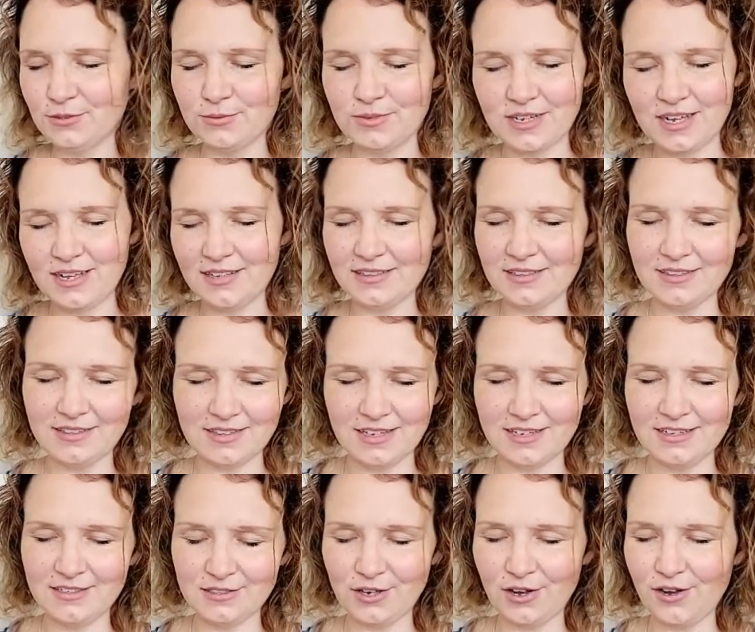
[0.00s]
We got the
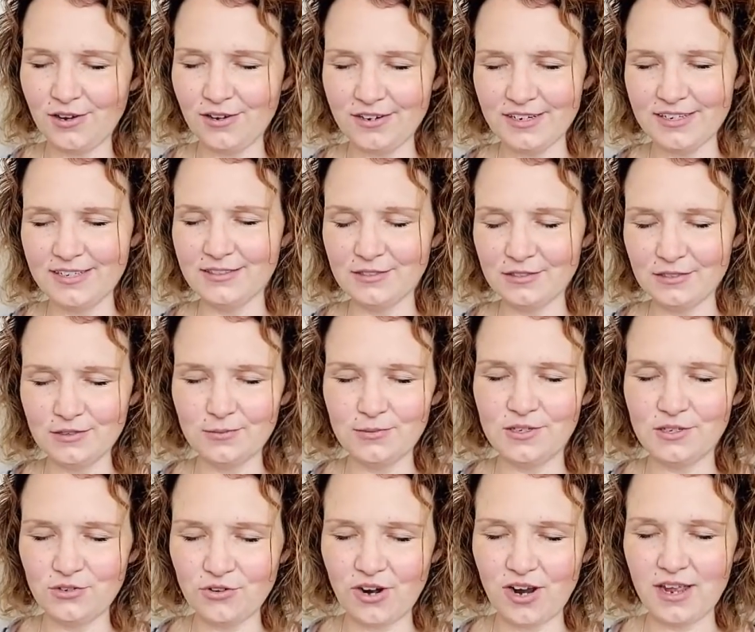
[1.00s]
Theta Tauri. It's going to be
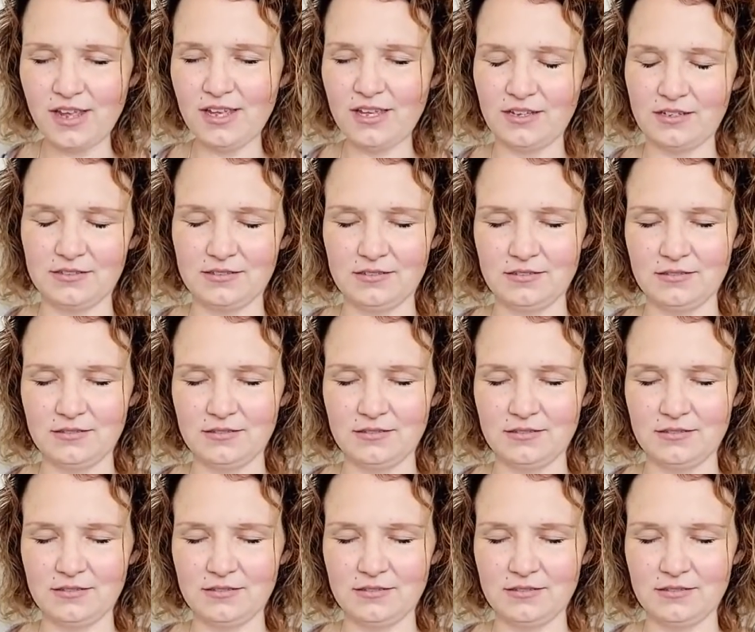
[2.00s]
great.